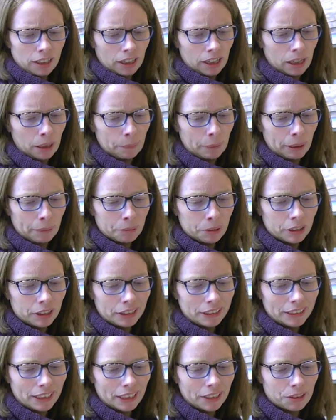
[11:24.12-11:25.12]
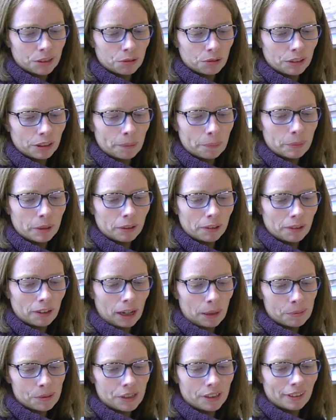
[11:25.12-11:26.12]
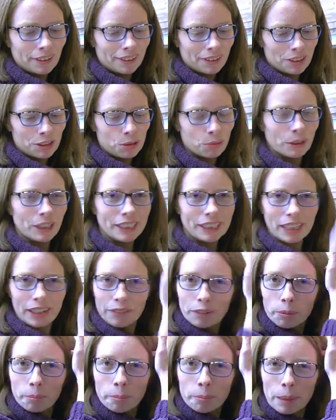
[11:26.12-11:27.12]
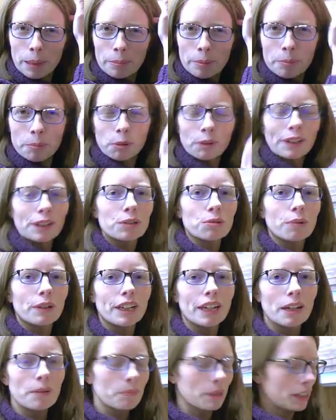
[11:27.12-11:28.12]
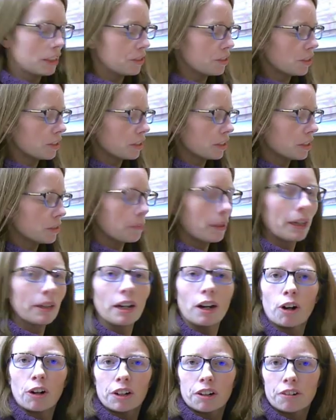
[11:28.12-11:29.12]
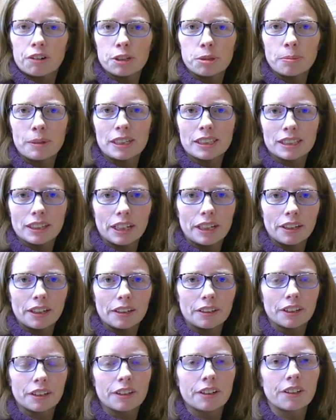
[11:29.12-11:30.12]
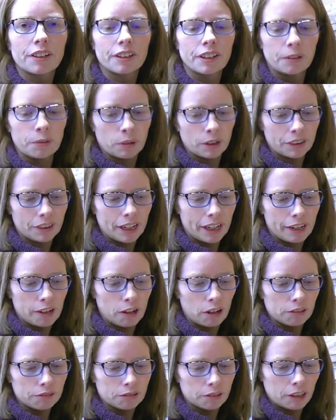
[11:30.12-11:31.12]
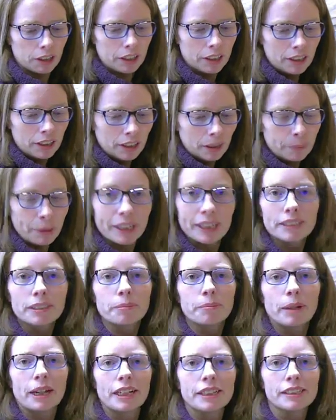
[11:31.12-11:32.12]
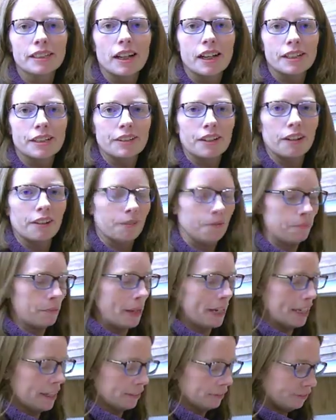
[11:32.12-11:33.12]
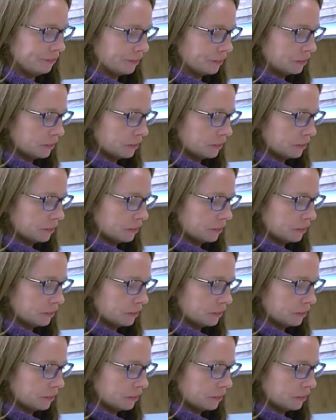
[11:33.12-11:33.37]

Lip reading: I'm going to tend toward the middle option, 27, maybe more like 28 minutes, just because mine are going to be slightly thicker than what they call for because of my size of pan.